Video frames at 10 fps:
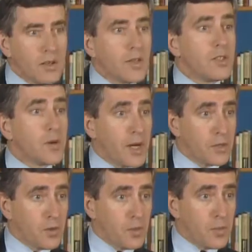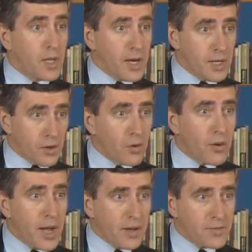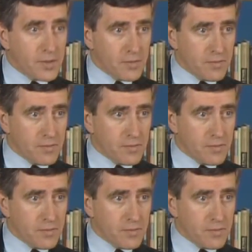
then you had to apply a craft.